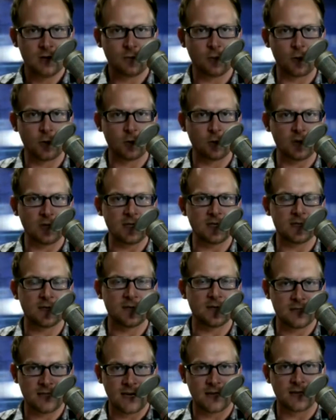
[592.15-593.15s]
for the release of
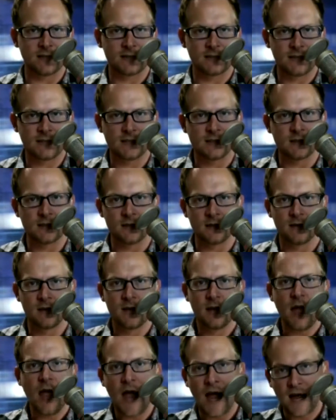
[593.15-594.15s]
the second season.
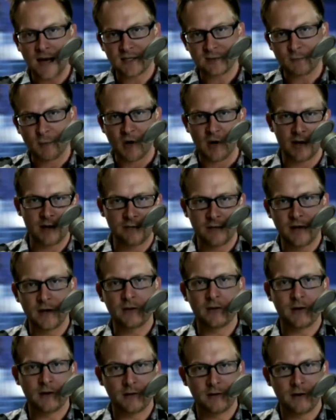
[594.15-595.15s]
Yeah, I'm sure the,
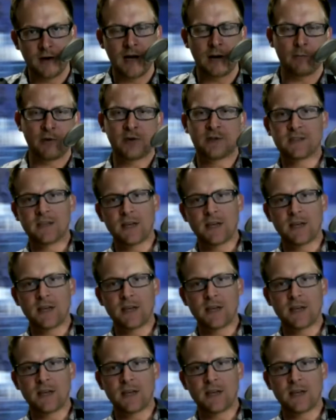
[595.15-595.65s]
that's going to happen.